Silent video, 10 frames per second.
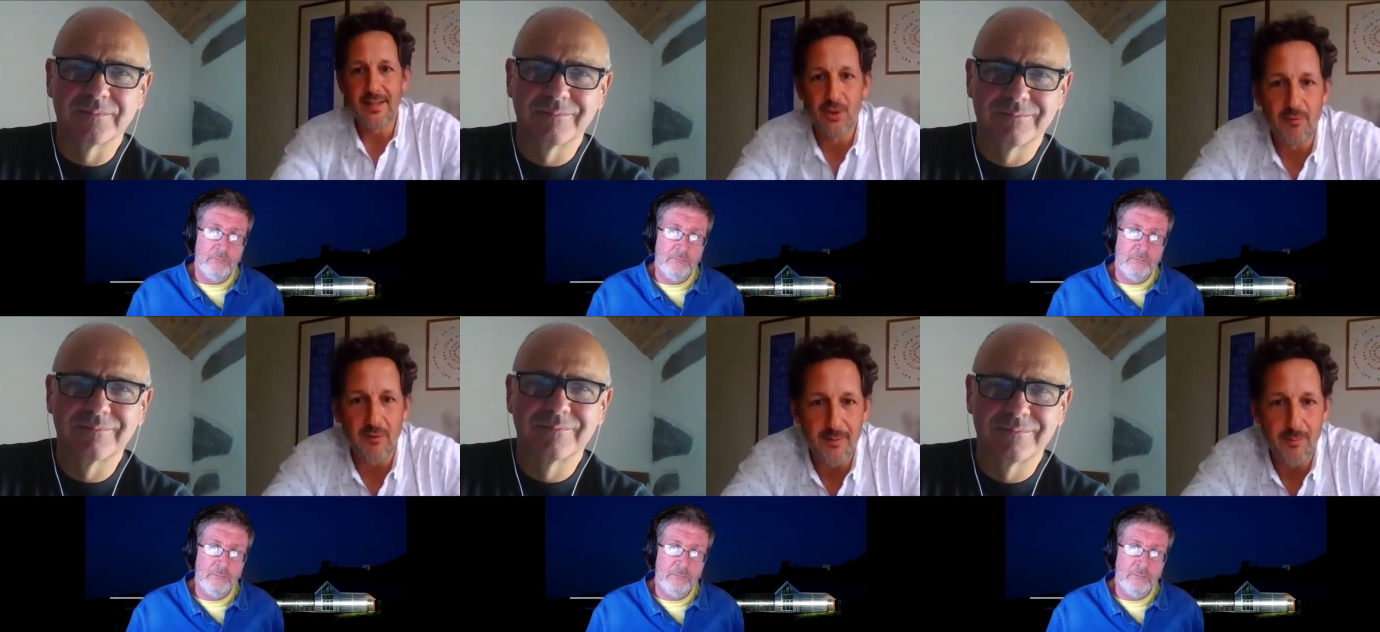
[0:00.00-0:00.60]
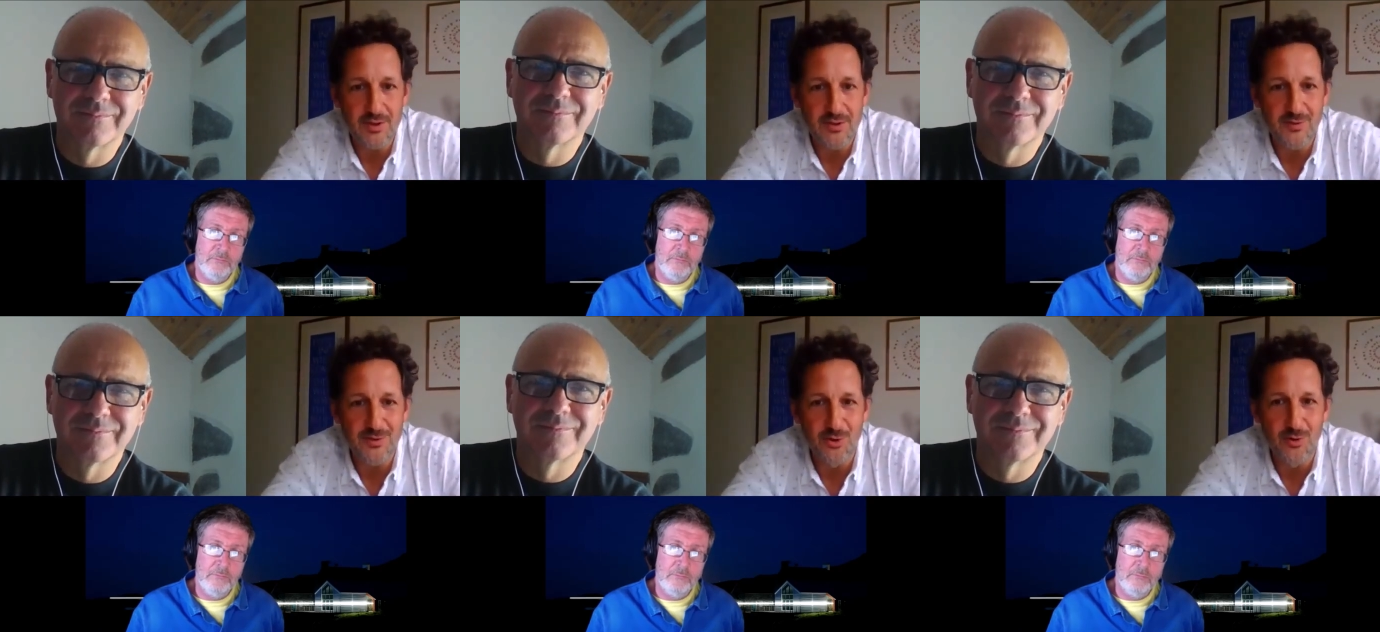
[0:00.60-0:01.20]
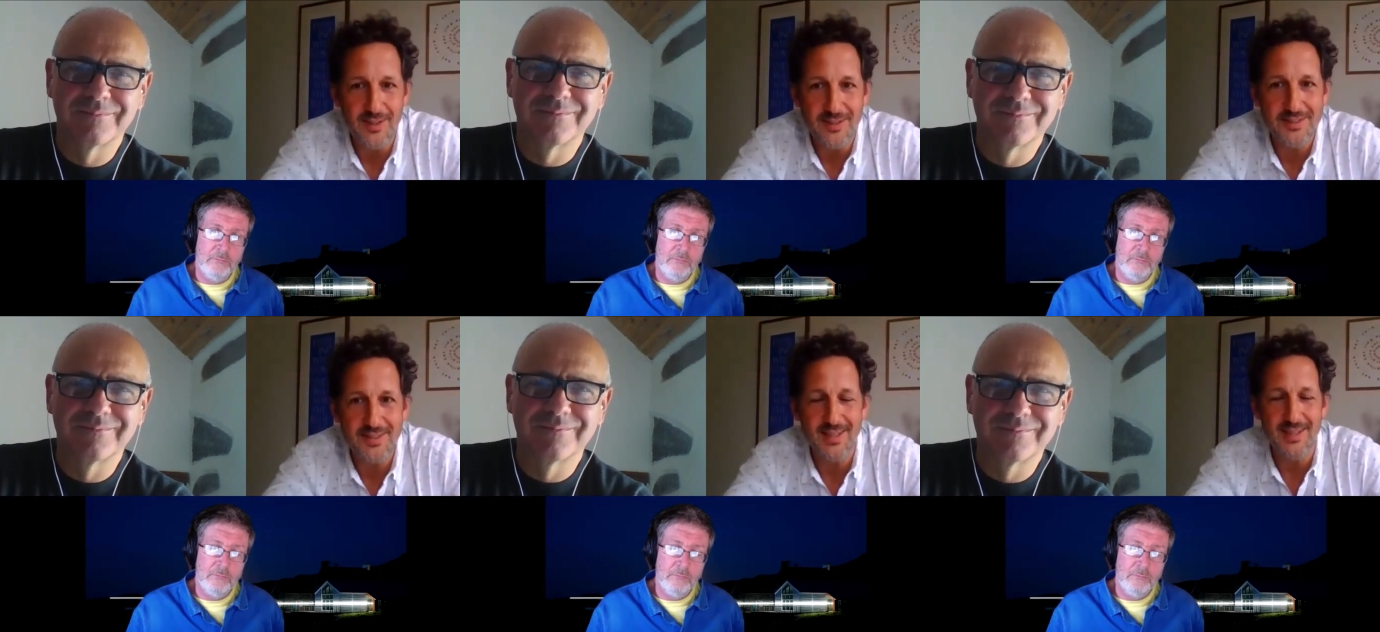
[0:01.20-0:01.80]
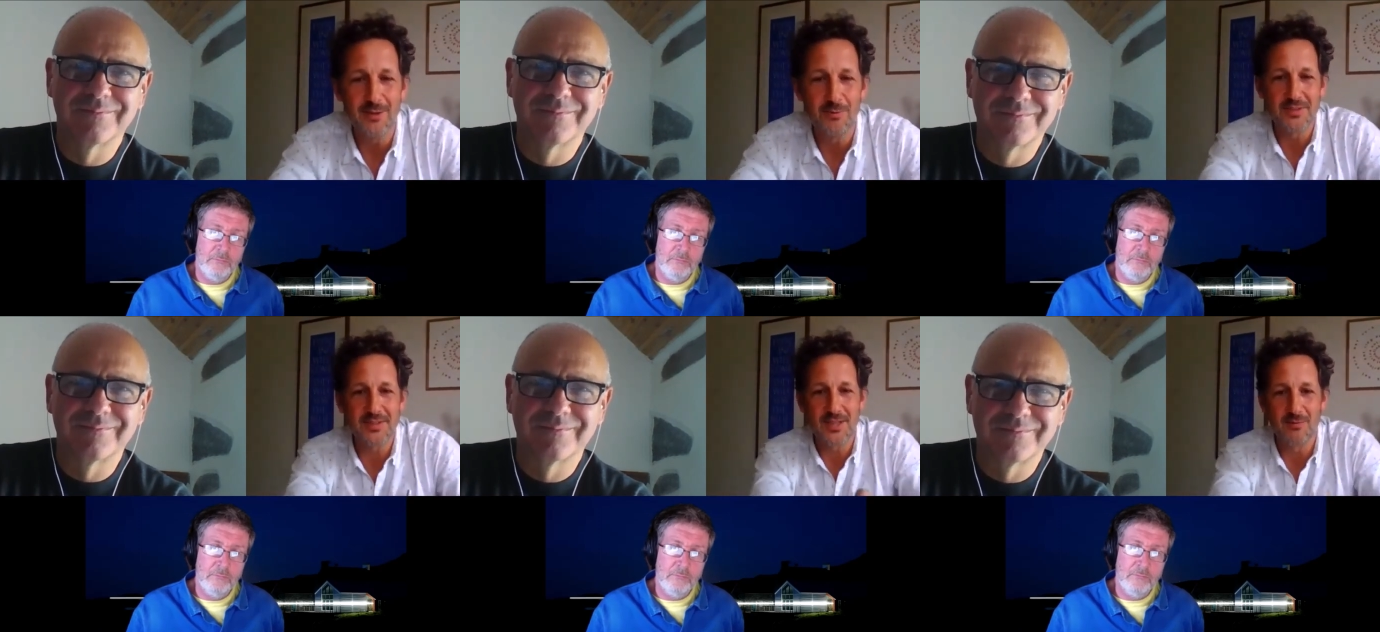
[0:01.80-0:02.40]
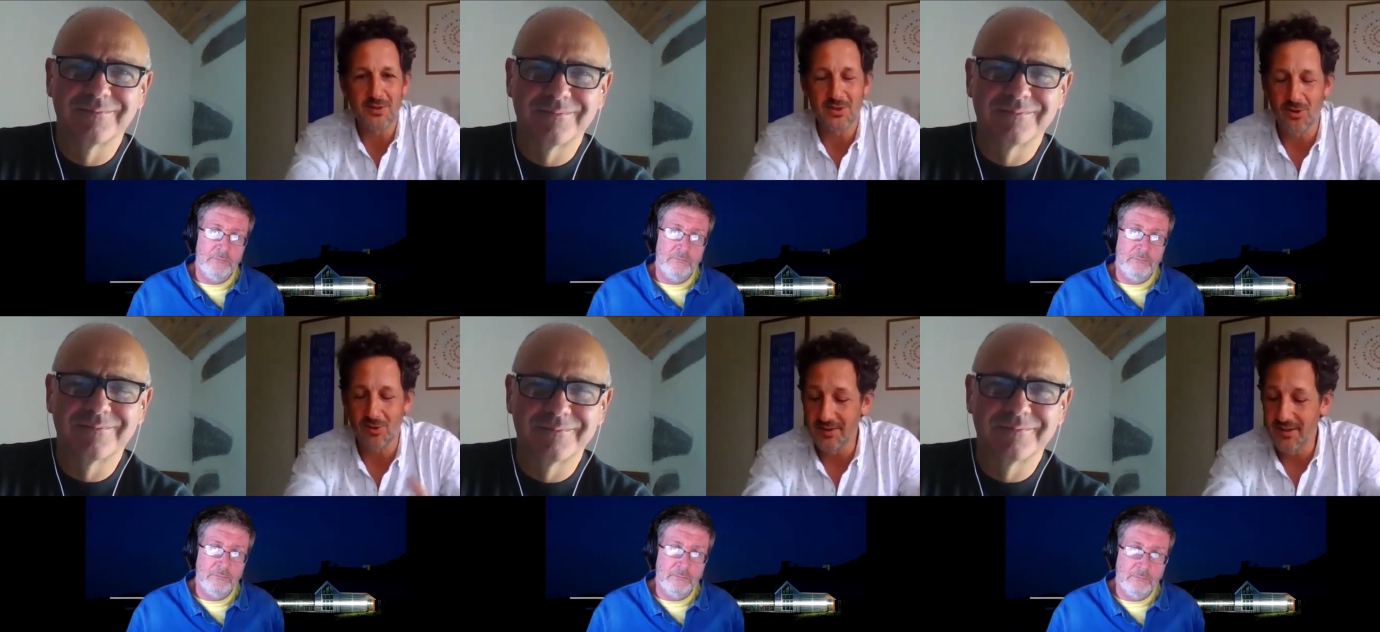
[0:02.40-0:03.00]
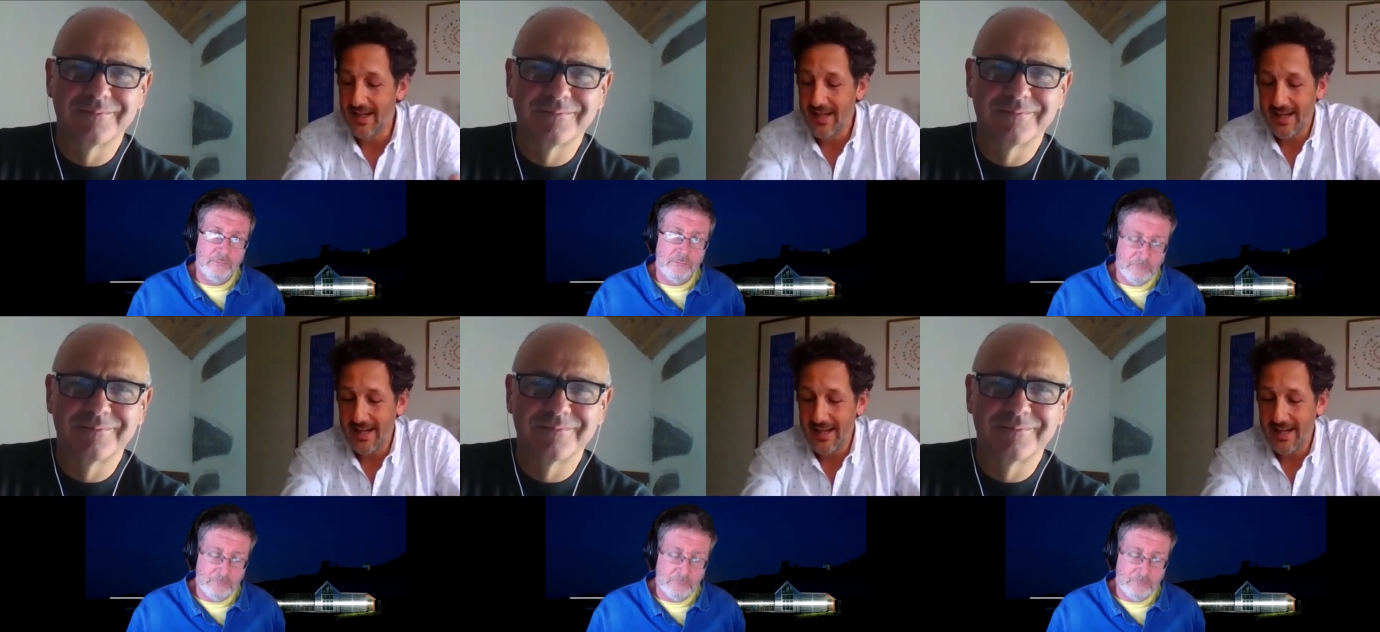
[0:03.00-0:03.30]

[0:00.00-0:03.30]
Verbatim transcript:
Speaker 1: thank you very much for joining us with Salvage Scotland.